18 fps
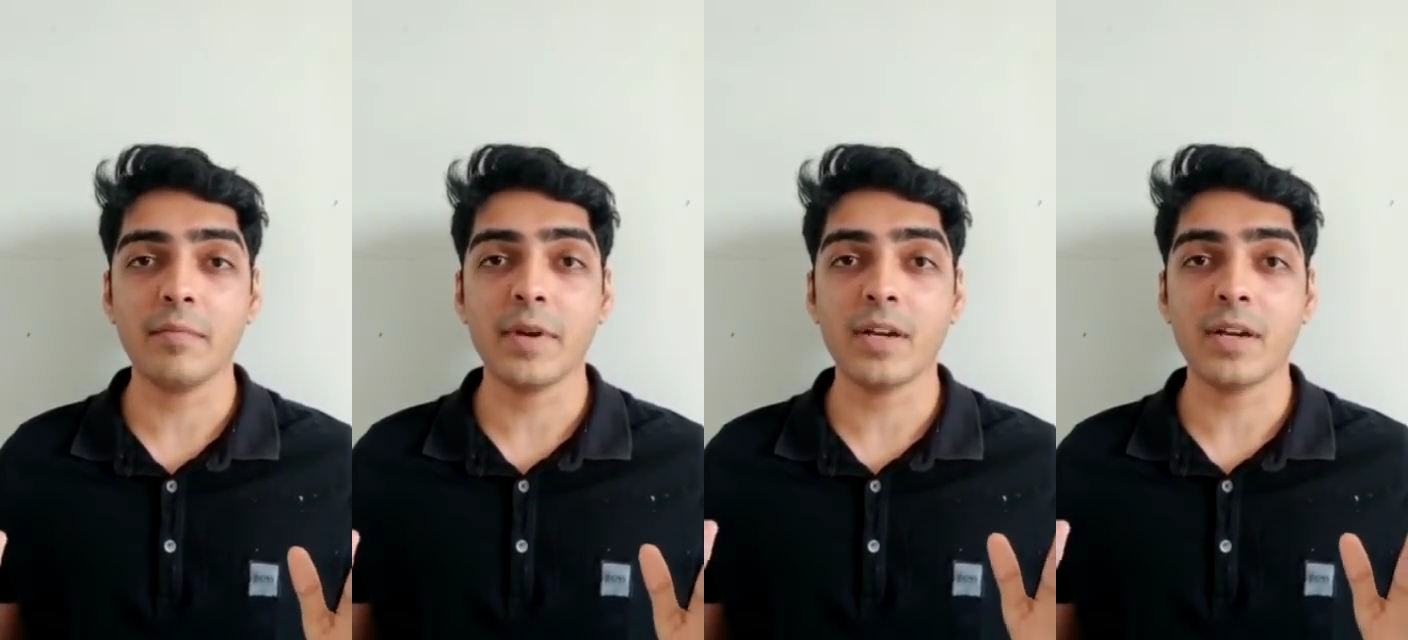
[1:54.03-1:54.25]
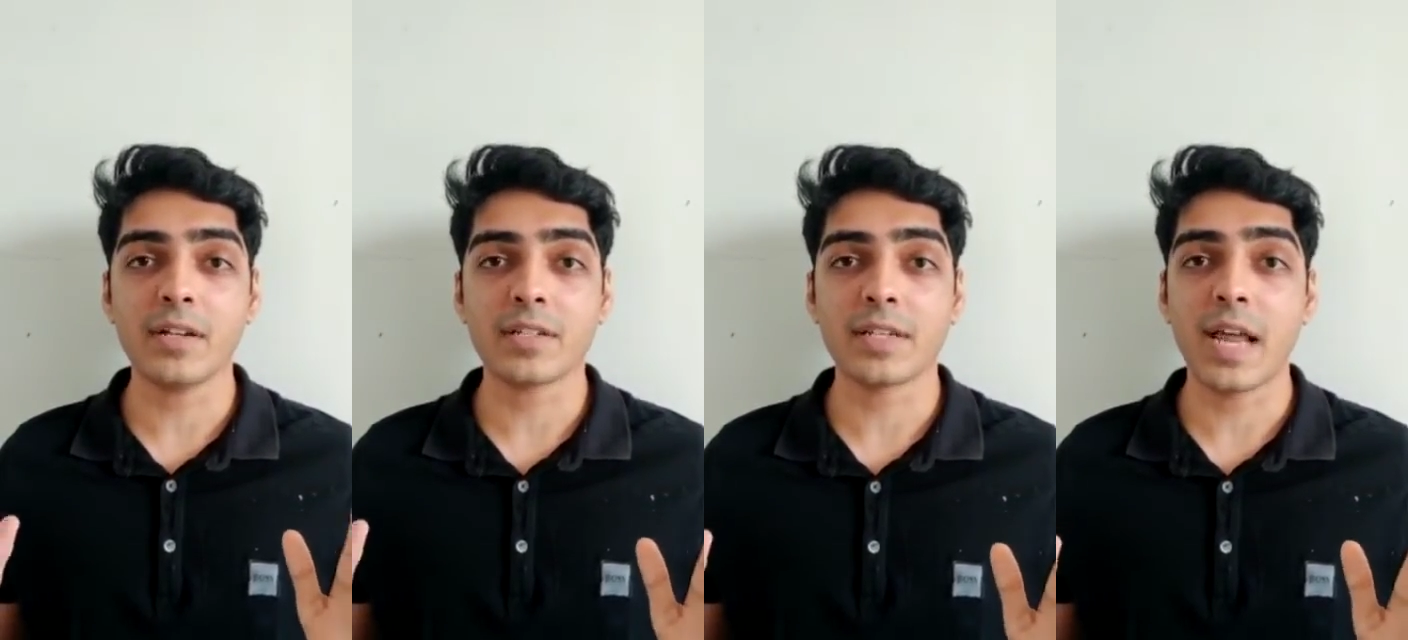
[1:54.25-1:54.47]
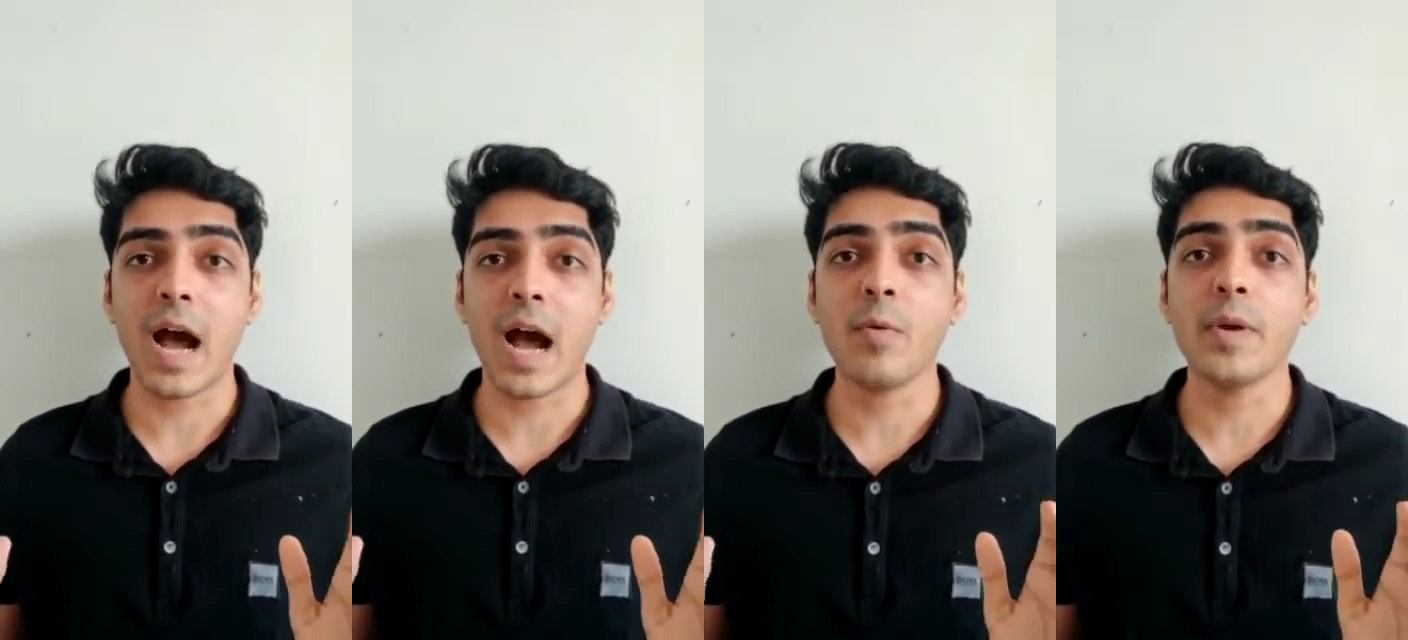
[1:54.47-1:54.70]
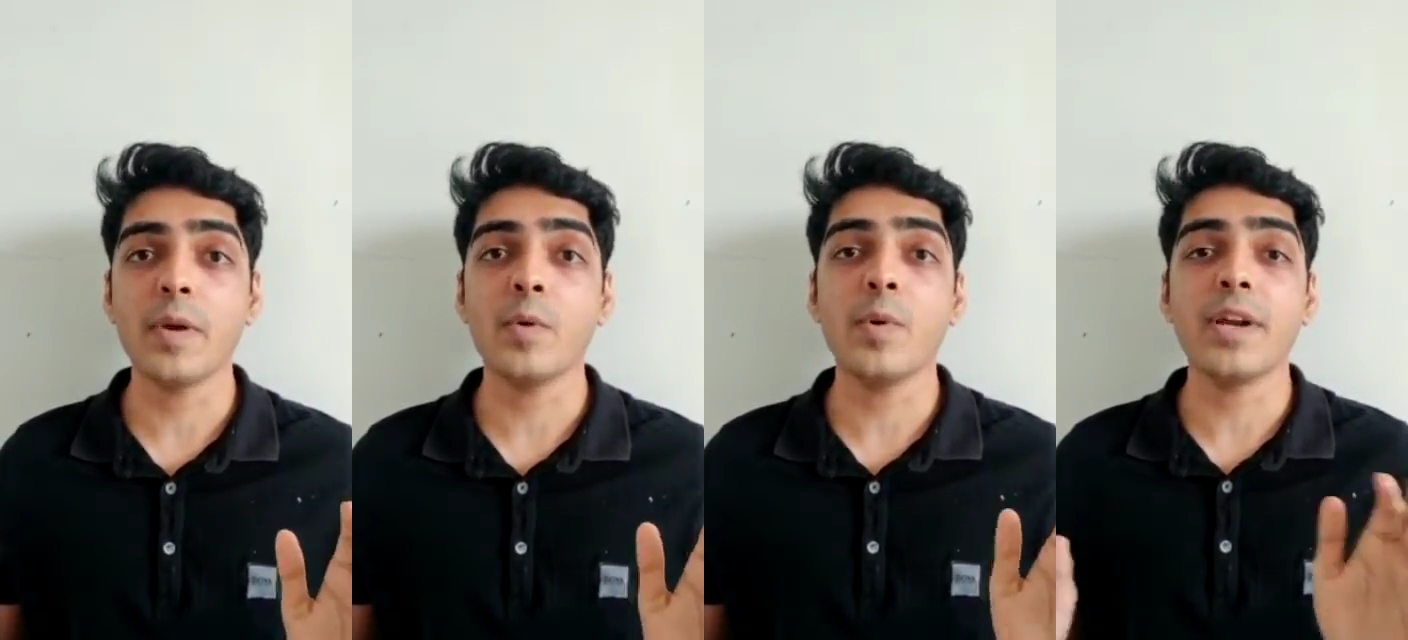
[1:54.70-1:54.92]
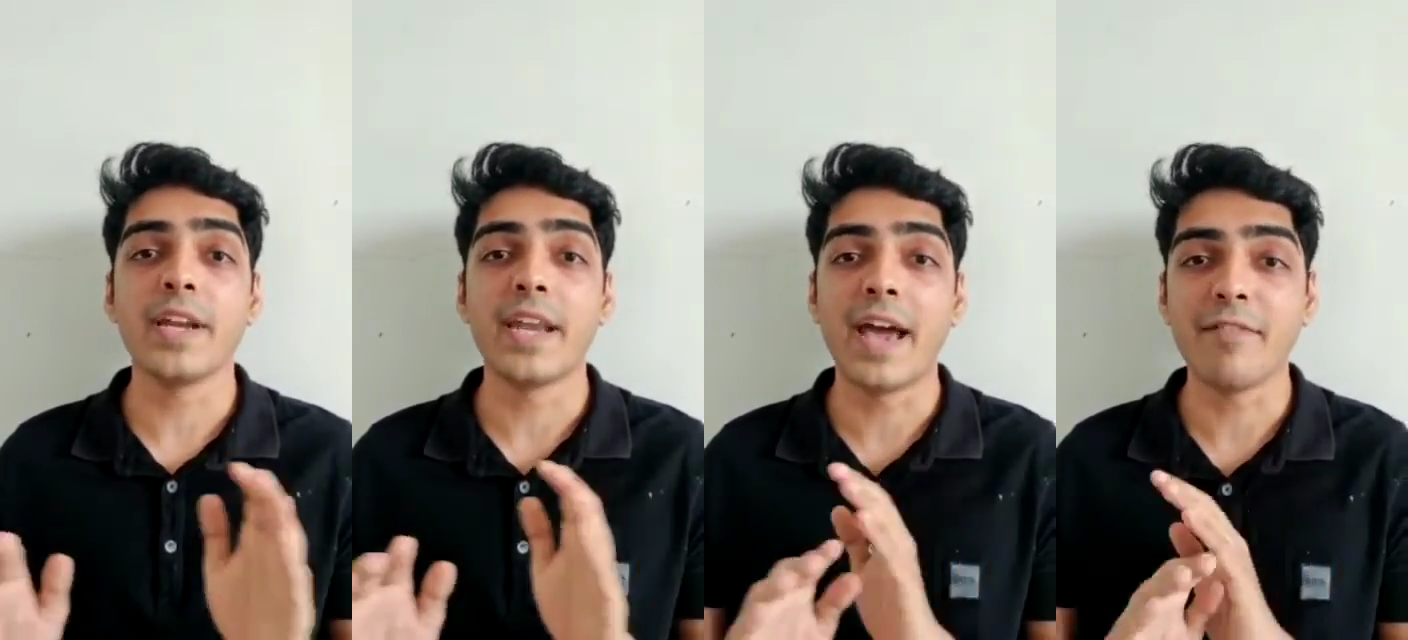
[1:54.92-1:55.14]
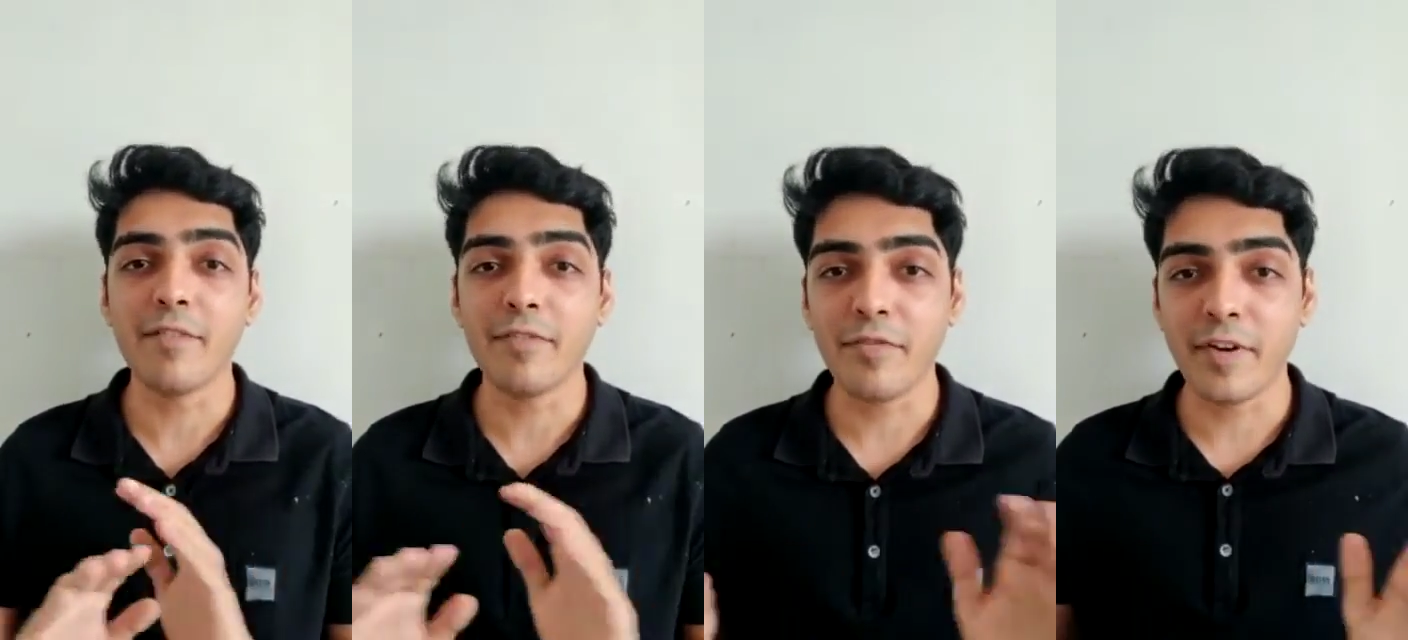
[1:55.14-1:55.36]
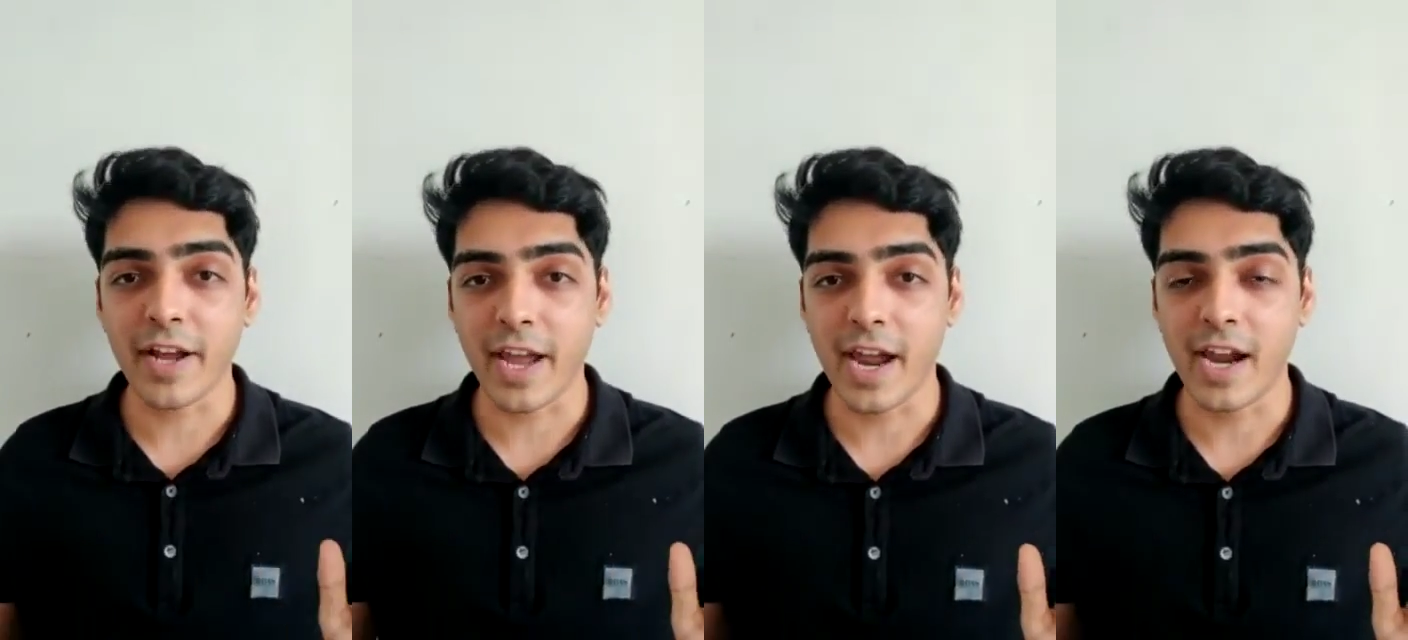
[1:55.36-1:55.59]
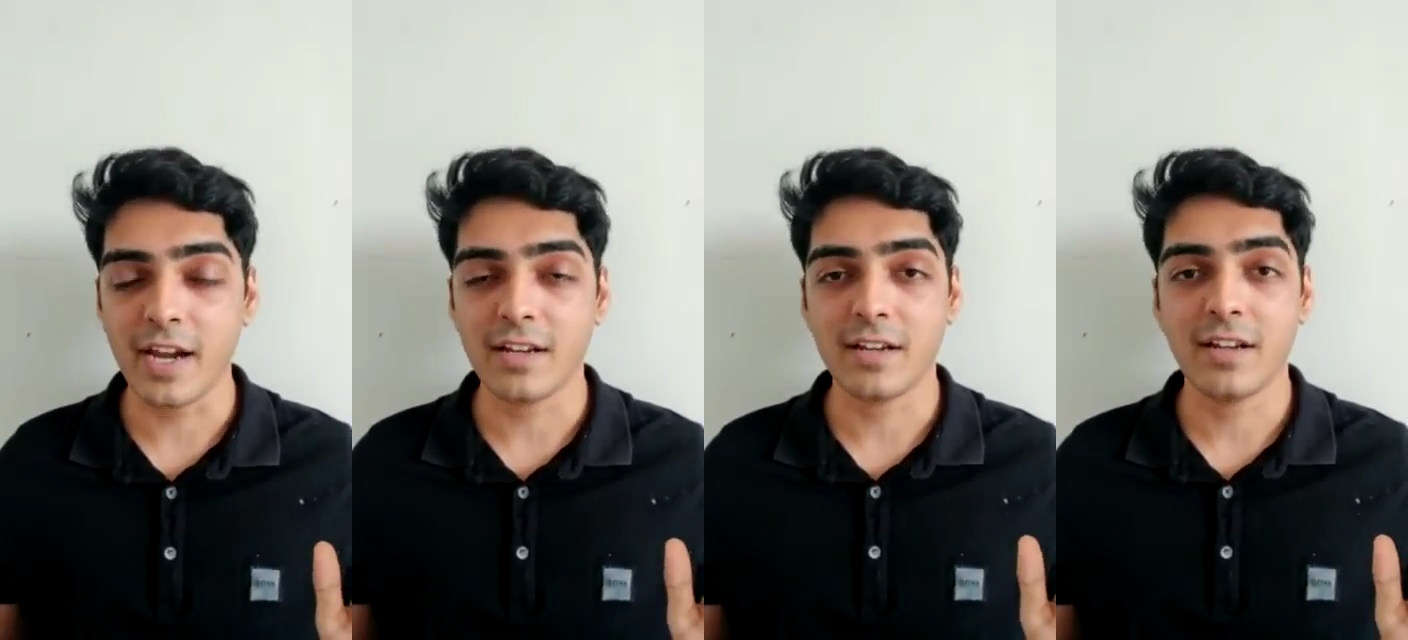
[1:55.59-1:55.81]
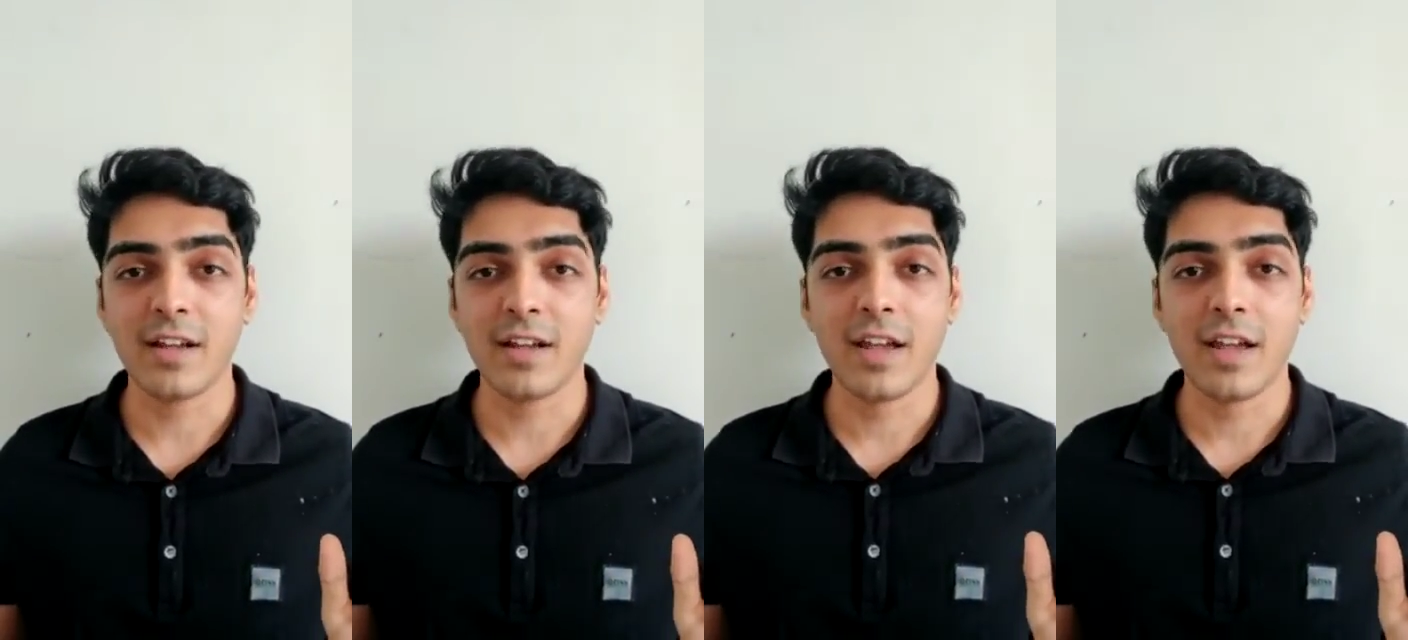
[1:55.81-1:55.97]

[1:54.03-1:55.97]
because now we would never forget